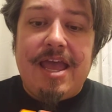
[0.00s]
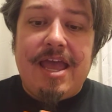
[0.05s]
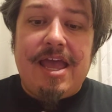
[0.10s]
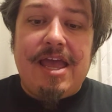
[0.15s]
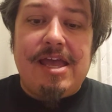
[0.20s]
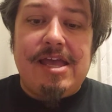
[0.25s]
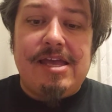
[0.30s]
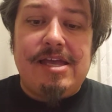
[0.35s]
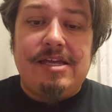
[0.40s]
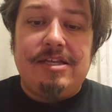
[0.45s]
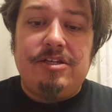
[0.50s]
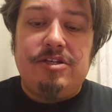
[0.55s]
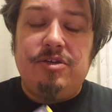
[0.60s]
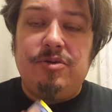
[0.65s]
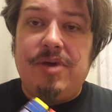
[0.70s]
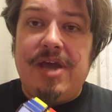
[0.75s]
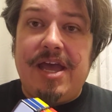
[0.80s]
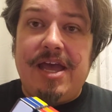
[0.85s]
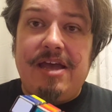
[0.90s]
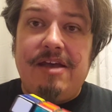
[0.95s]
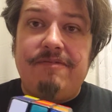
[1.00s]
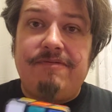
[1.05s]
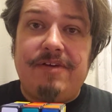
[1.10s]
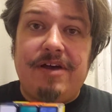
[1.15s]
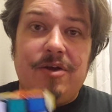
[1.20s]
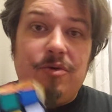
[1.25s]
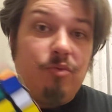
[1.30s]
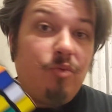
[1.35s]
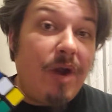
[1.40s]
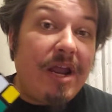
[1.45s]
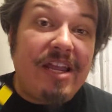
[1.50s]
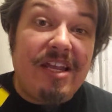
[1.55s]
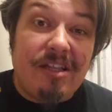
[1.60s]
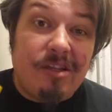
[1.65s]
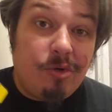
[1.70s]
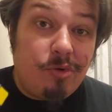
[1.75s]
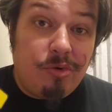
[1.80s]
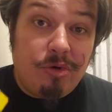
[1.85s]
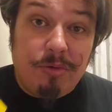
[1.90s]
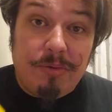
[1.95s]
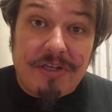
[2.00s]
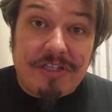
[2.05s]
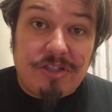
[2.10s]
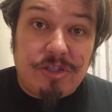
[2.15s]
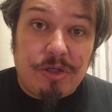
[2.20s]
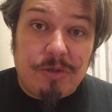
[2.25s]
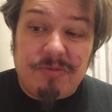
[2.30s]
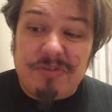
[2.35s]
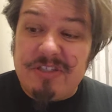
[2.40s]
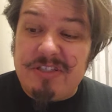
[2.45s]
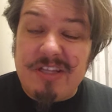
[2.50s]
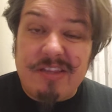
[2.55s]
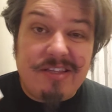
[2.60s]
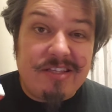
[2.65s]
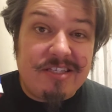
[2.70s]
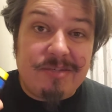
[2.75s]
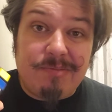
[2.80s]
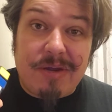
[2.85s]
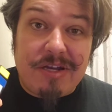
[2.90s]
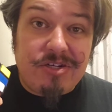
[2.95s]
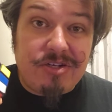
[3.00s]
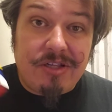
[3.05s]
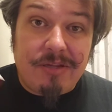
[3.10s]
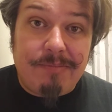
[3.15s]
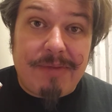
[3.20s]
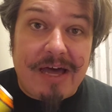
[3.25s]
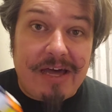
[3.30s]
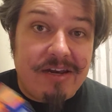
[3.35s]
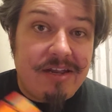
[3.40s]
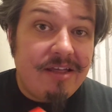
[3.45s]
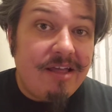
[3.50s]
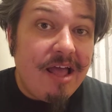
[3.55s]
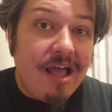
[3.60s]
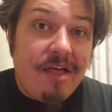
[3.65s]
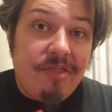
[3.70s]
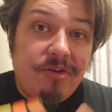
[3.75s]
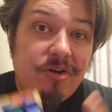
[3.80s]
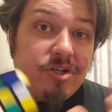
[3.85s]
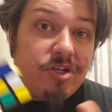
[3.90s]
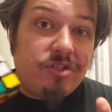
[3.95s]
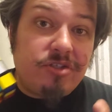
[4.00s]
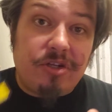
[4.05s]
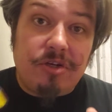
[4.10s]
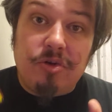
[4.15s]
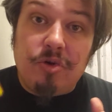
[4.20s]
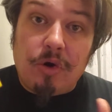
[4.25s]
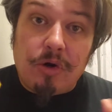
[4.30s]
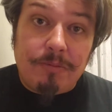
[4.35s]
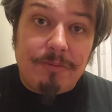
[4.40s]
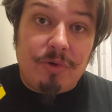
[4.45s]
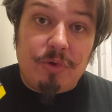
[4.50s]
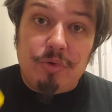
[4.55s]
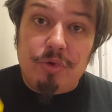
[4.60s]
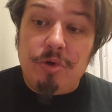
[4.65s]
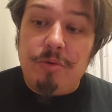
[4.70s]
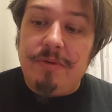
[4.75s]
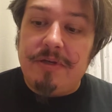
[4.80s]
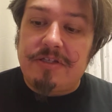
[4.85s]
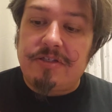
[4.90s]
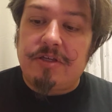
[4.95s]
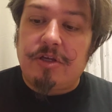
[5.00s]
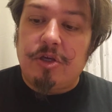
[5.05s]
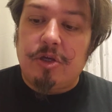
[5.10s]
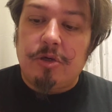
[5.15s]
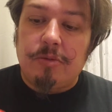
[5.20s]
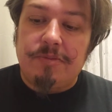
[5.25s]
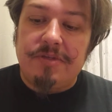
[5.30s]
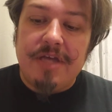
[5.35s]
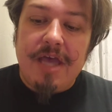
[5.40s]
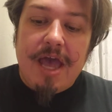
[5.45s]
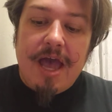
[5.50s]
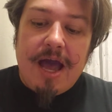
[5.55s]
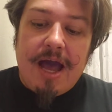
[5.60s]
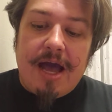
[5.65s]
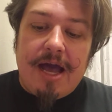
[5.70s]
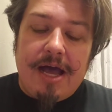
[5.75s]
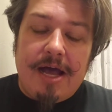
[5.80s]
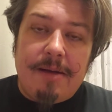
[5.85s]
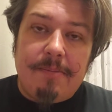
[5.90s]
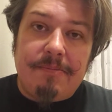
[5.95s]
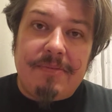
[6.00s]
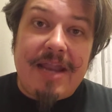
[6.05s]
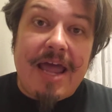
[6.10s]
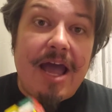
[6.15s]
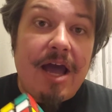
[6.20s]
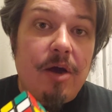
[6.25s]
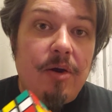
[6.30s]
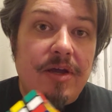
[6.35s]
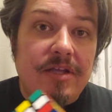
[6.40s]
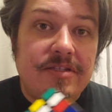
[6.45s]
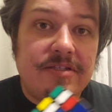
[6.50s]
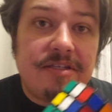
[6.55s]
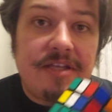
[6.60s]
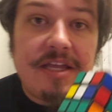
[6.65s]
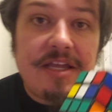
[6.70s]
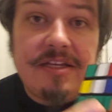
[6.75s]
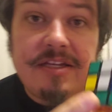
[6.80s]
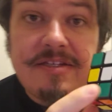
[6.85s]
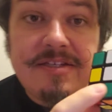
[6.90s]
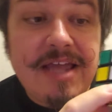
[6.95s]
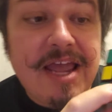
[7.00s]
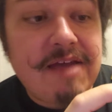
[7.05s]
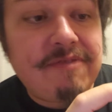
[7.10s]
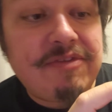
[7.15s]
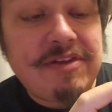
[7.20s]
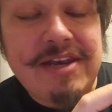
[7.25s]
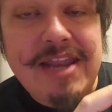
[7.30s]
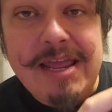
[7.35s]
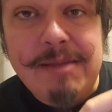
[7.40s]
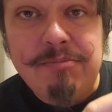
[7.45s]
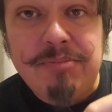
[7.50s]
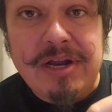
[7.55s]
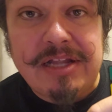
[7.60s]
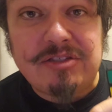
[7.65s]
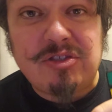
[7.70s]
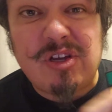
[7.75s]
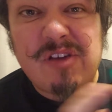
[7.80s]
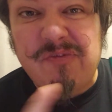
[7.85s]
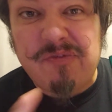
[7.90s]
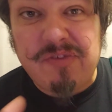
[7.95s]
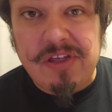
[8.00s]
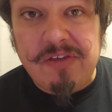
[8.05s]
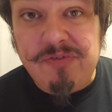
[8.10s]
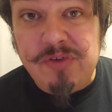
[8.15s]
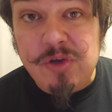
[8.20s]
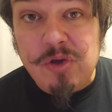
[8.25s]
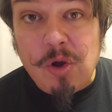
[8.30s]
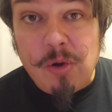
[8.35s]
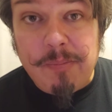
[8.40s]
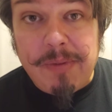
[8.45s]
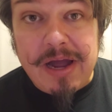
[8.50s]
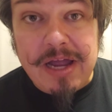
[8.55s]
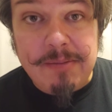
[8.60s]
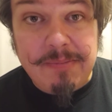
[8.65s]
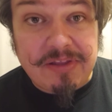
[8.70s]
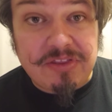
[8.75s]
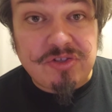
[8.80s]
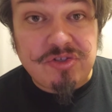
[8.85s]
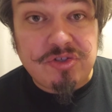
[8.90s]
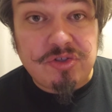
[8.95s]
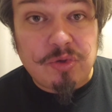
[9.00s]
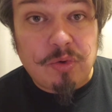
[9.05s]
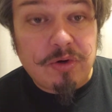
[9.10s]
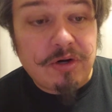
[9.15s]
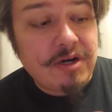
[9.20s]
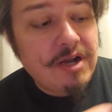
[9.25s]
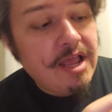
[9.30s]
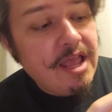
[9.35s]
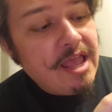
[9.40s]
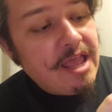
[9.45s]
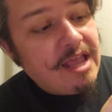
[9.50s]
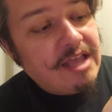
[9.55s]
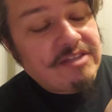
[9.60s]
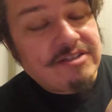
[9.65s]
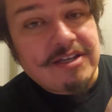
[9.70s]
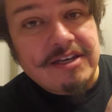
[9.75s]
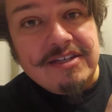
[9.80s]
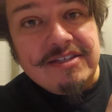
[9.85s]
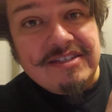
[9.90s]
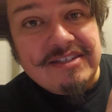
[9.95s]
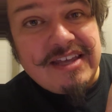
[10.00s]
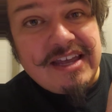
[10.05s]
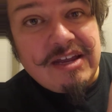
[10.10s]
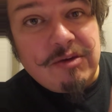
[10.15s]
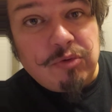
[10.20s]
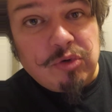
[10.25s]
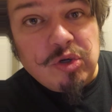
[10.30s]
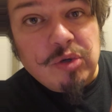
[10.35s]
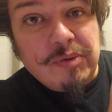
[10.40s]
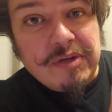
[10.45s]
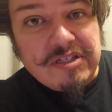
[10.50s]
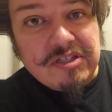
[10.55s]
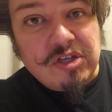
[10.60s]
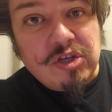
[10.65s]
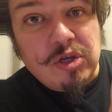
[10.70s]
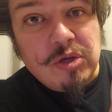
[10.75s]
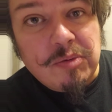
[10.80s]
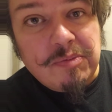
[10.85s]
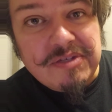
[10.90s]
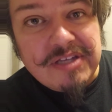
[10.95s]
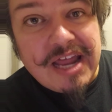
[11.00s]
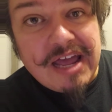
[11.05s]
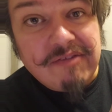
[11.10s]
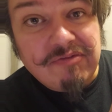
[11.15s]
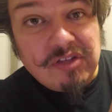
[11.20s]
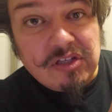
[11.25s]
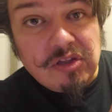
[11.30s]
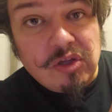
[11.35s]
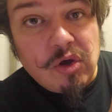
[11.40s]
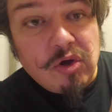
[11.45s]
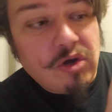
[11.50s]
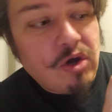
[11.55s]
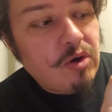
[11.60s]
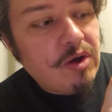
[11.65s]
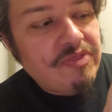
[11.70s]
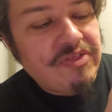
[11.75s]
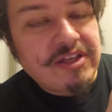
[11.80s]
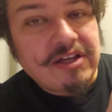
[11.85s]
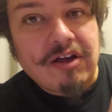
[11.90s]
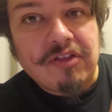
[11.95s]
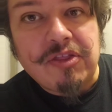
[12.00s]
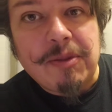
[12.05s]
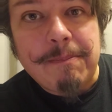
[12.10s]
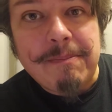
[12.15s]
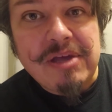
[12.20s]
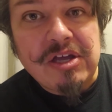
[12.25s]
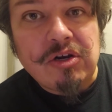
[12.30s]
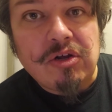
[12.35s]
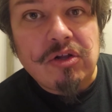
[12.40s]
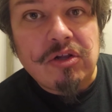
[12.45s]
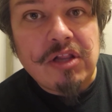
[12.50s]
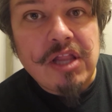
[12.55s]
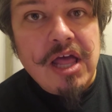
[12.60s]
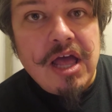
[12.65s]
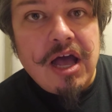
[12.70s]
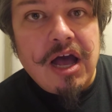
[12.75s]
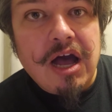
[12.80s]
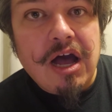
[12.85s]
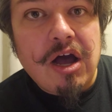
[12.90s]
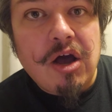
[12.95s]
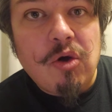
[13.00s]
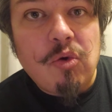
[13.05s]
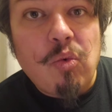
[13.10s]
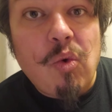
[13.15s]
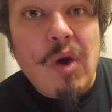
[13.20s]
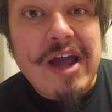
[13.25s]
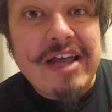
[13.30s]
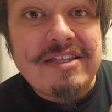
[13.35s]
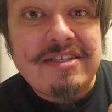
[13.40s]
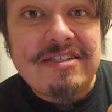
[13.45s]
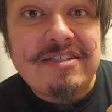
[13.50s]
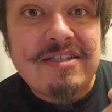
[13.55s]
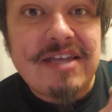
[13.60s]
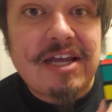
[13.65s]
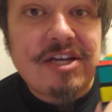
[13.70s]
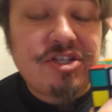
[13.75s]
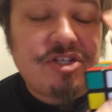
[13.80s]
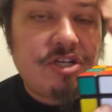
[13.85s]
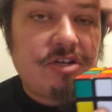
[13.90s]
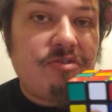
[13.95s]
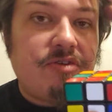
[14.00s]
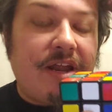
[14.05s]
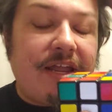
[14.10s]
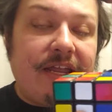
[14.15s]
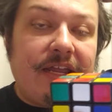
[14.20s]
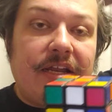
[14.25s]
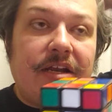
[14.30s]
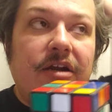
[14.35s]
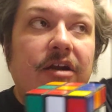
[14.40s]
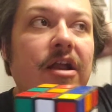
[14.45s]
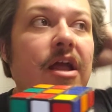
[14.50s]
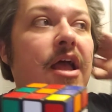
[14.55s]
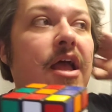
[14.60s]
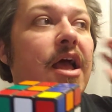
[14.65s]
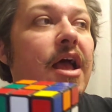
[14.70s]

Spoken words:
And you have regular Rubik's Cubes. There's nothing special about it. They're just a normal Rubik's Cubes. Now, it doesn't have the name brand. So if you go buy them at the store, it's going to say Rubik's Cubes and have the logo, I think, on the middle white section right here.